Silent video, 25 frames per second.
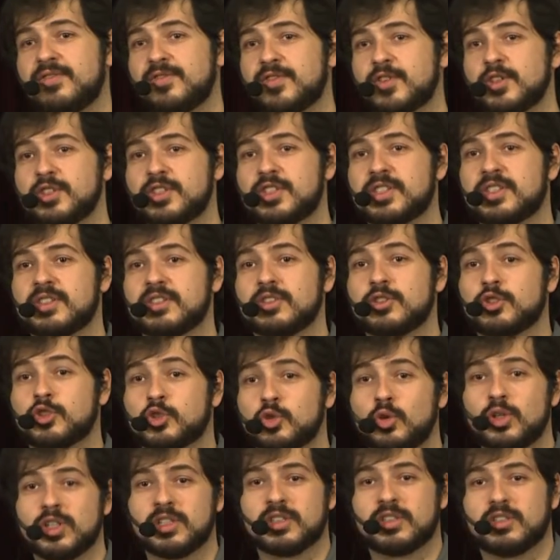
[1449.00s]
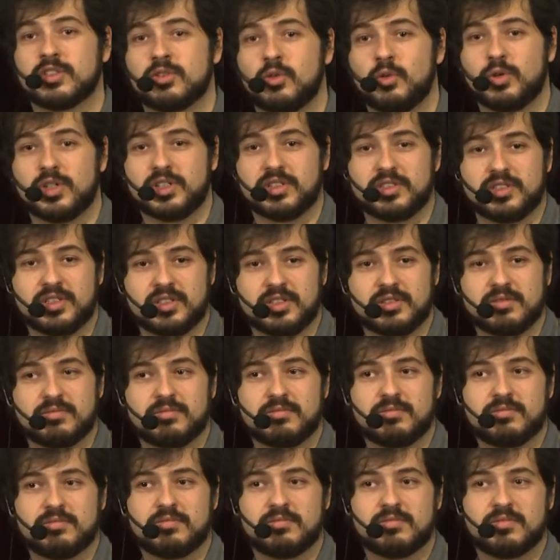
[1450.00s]
first sort order.
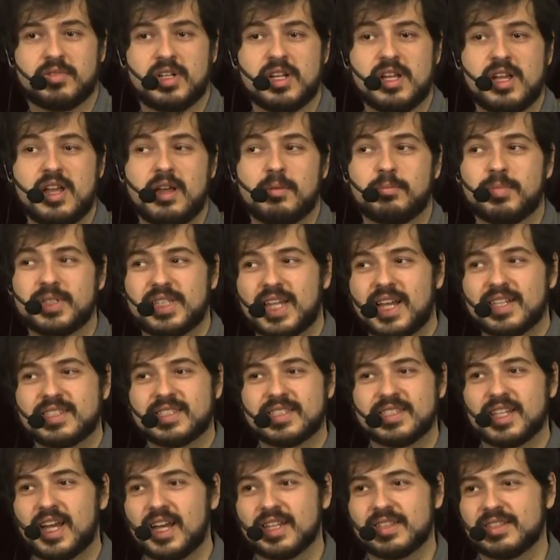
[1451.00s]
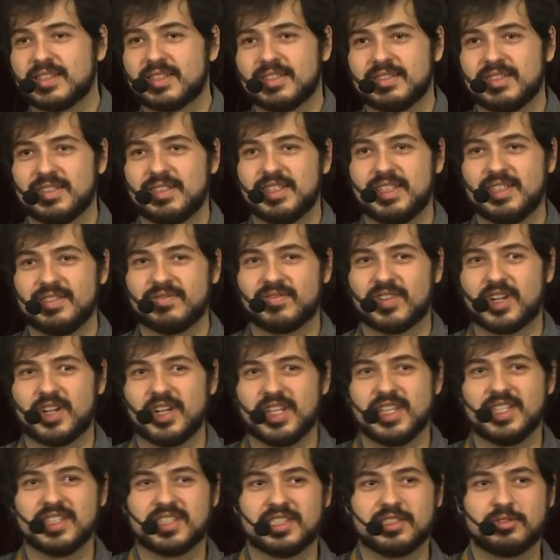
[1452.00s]
But that's not
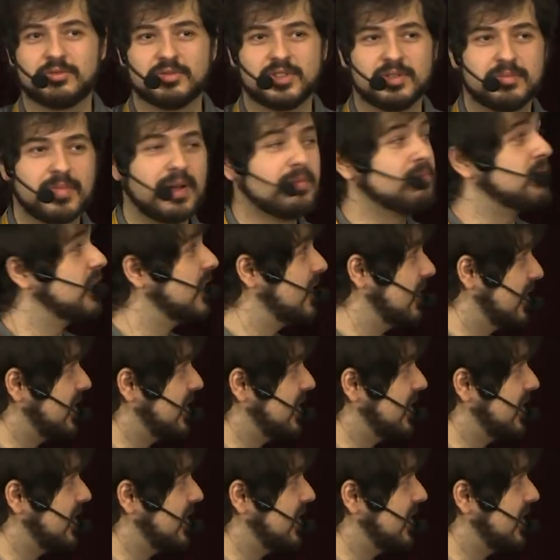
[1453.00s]
very easy to remember.